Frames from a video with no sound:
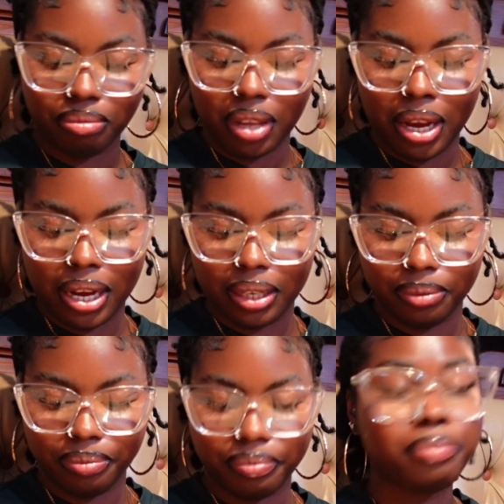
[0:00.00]

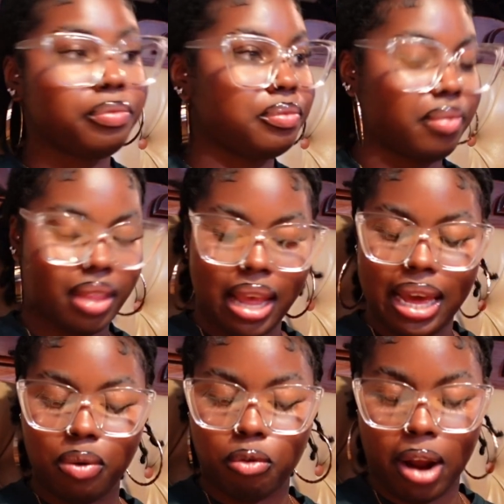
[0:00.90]

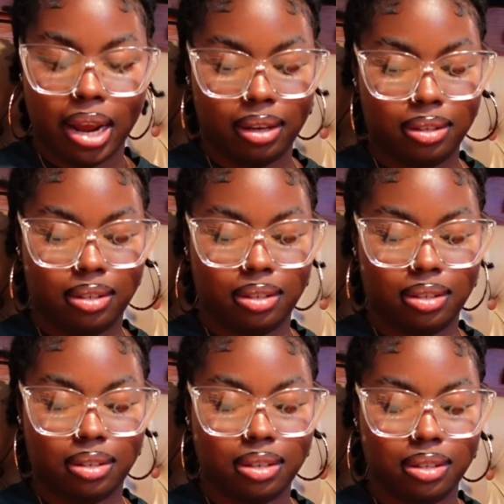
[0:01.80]
And rice.
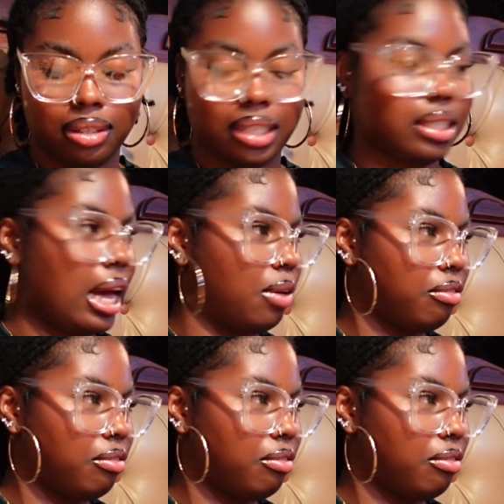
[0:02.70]
The side of